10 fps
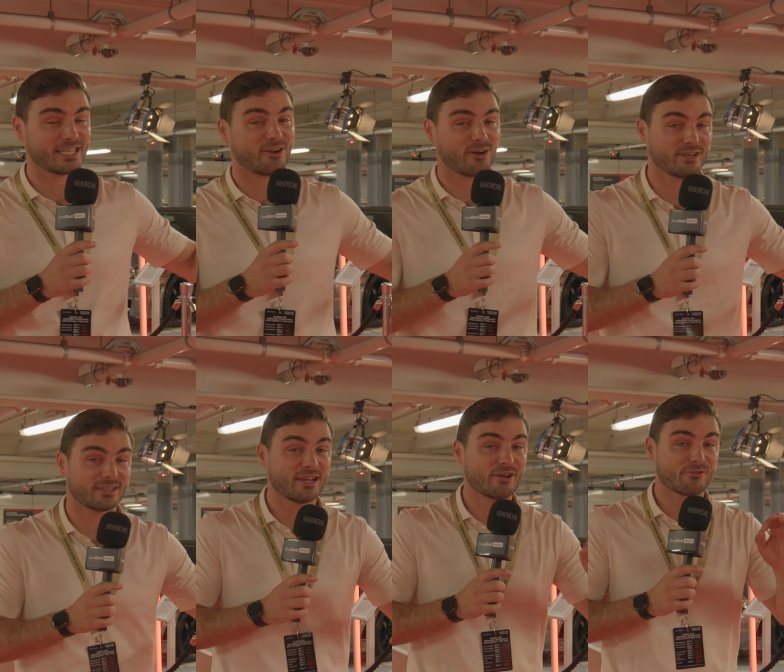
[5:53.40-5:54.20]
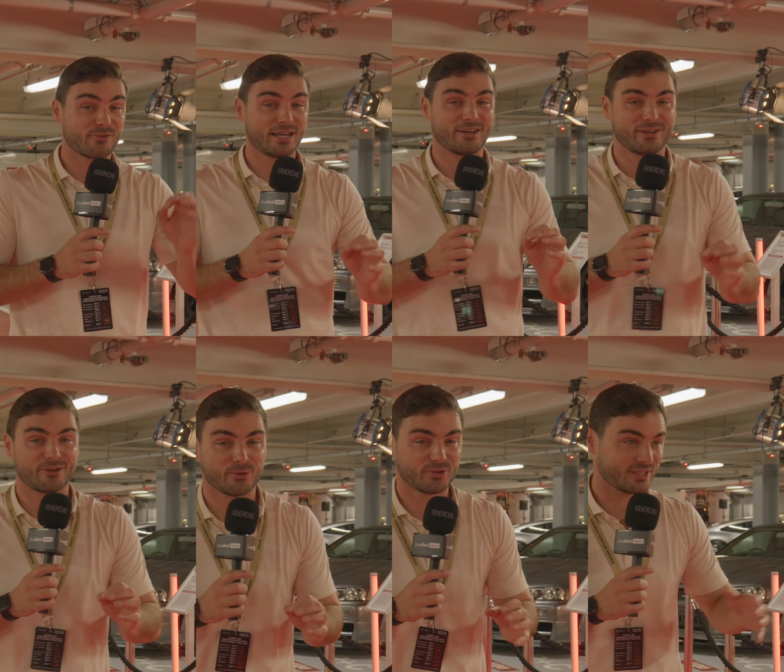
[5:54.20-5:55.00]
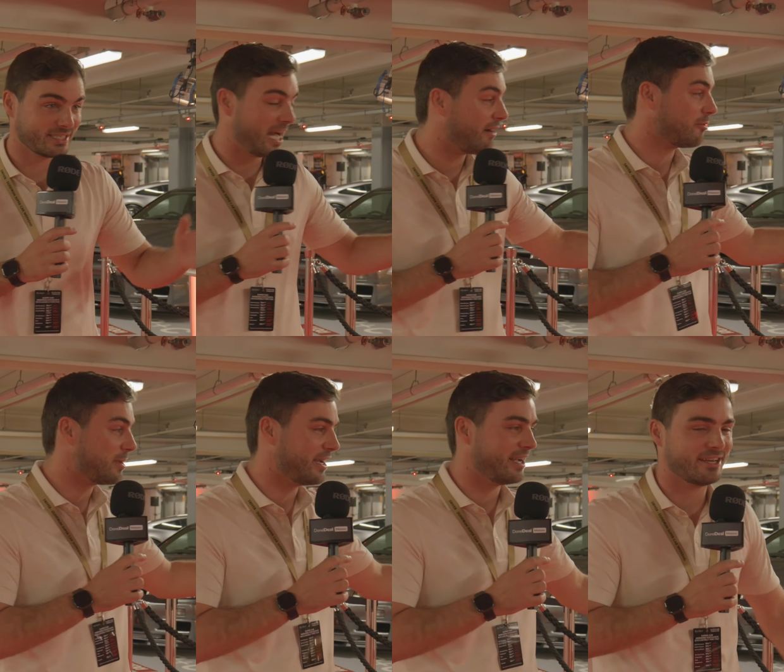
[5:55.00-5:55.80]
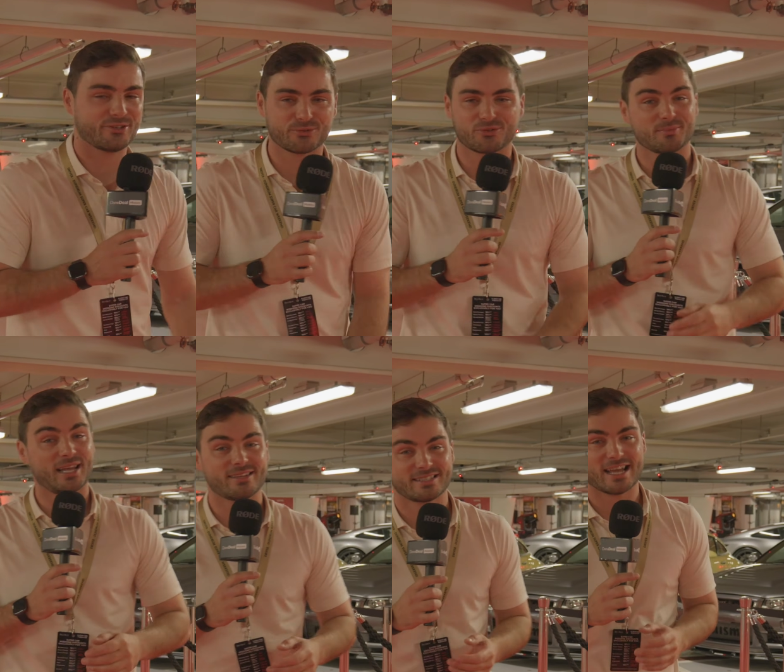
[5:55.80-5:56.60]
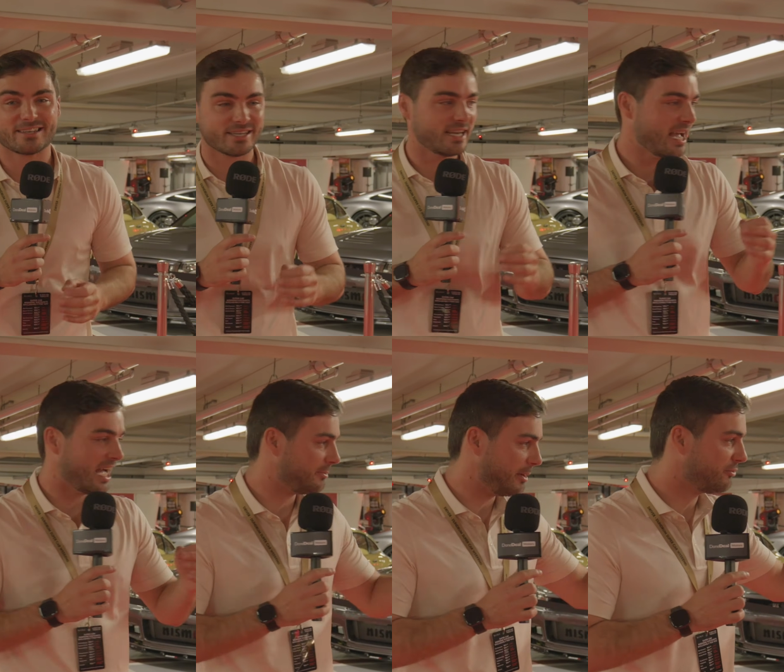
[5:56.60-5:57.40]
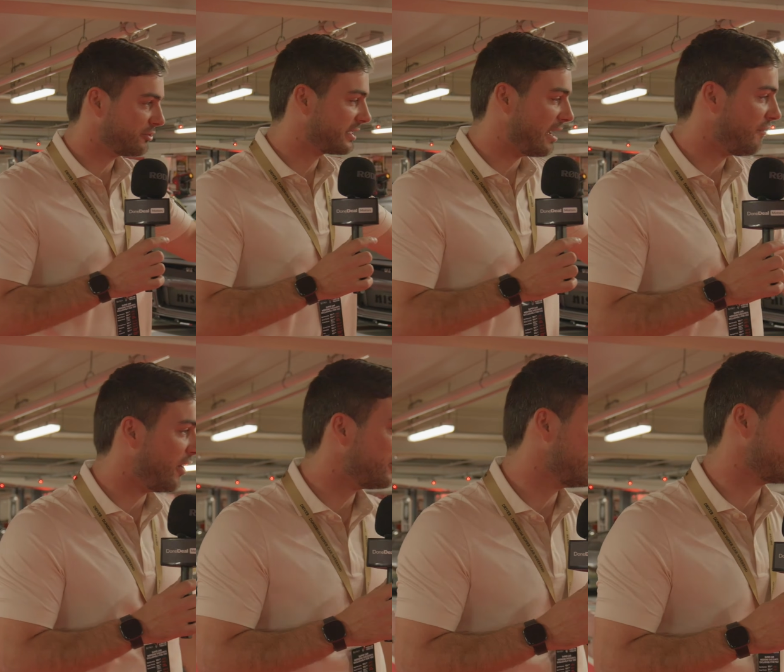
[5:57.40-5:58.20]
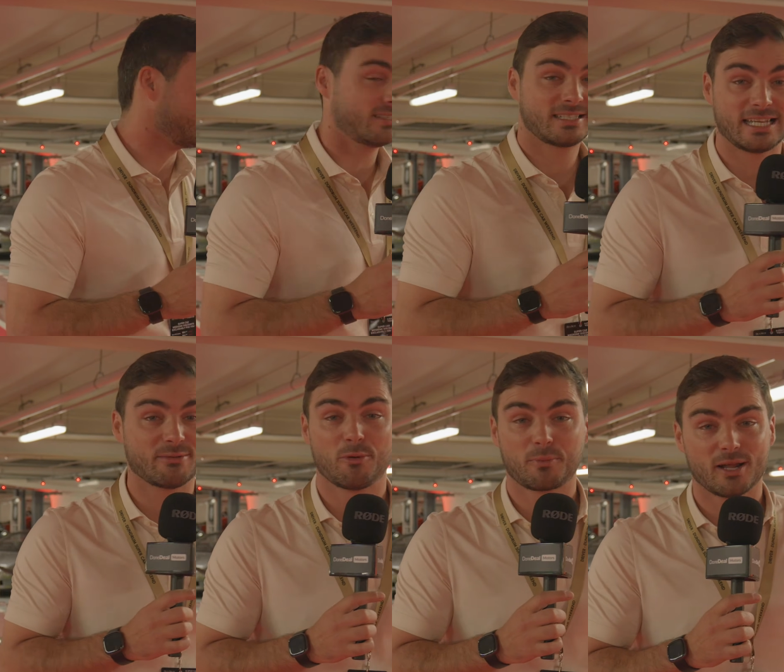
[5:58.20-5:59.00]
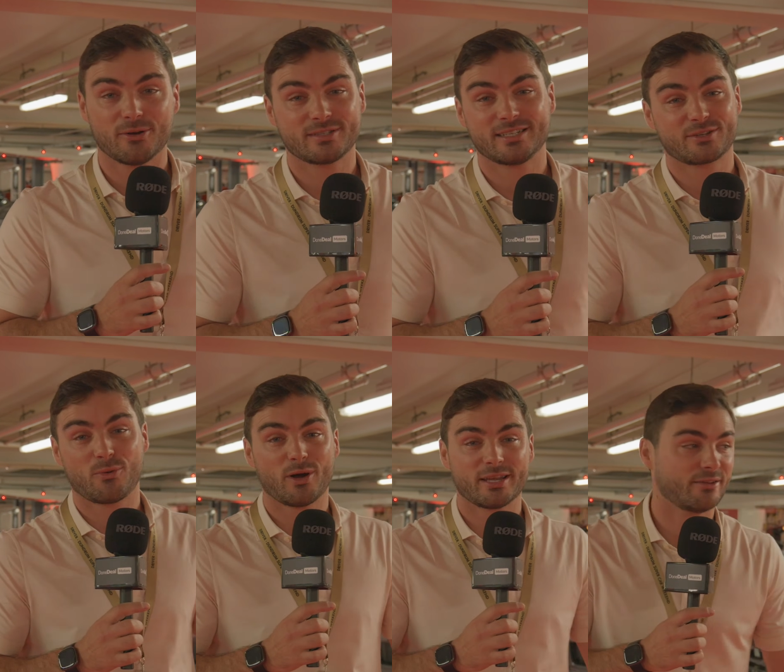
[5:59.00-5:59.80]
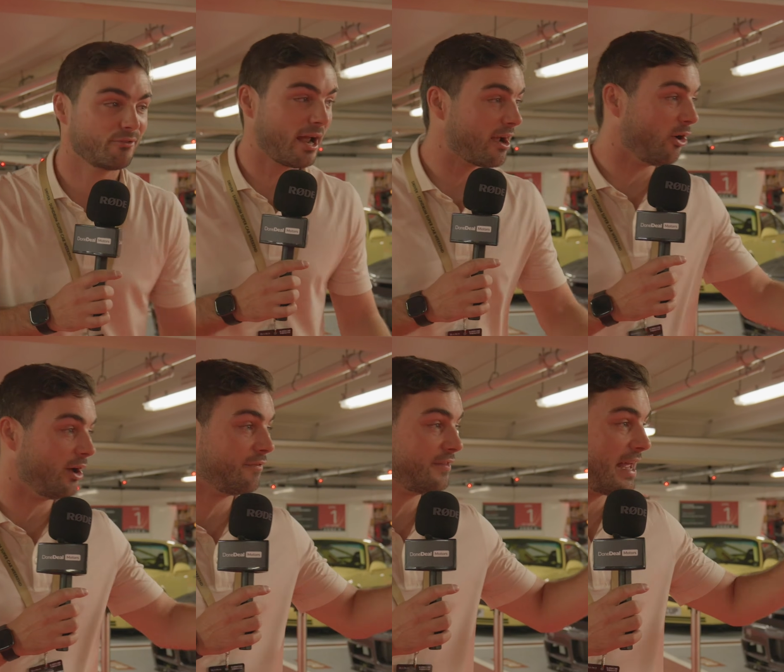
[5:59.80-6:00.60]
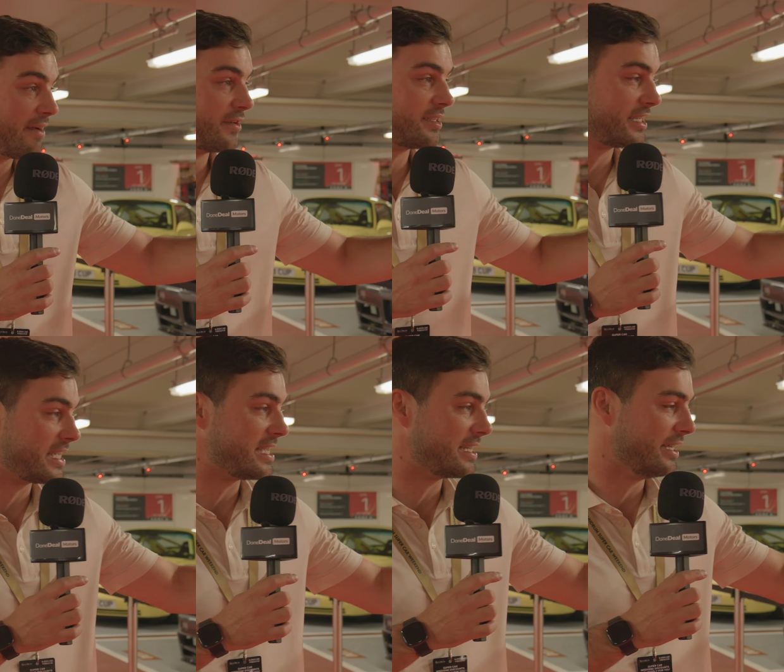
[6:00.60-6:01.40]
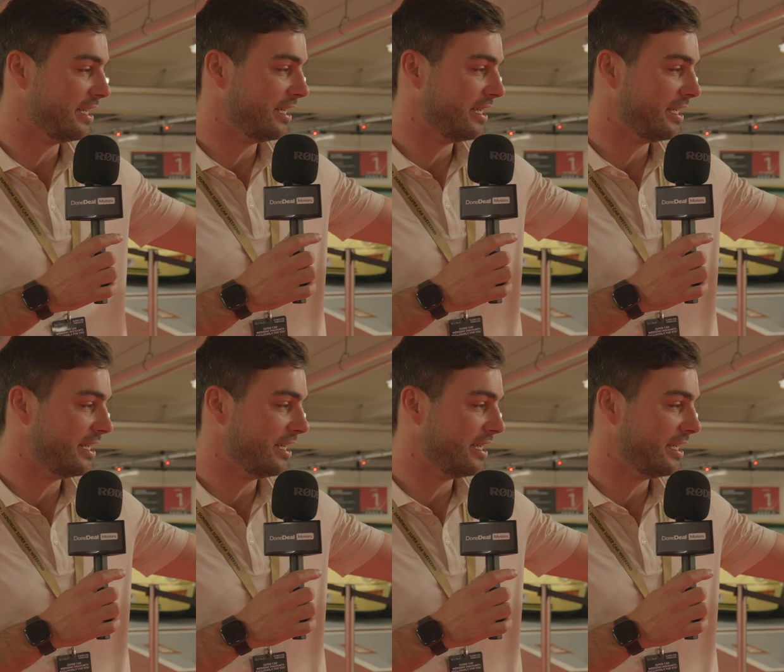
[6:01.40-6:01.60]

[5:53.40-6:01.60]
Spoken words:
in Ireland, really gorgeous, and to have them here in DunDrum Town Centre and to be able to just get photos and see them up close is quite rare. I've never seen